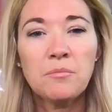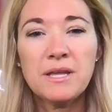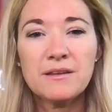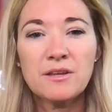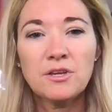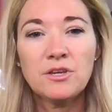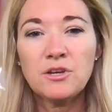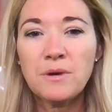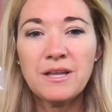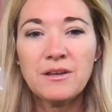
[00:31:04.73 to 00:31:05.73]
But you
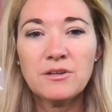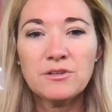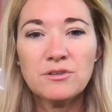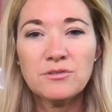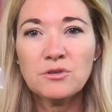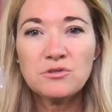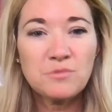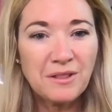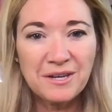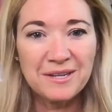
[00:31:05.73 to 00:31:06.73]
know what? Don't
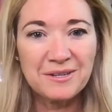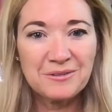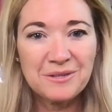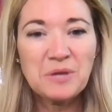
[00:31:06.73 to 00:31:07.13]
dwell on it.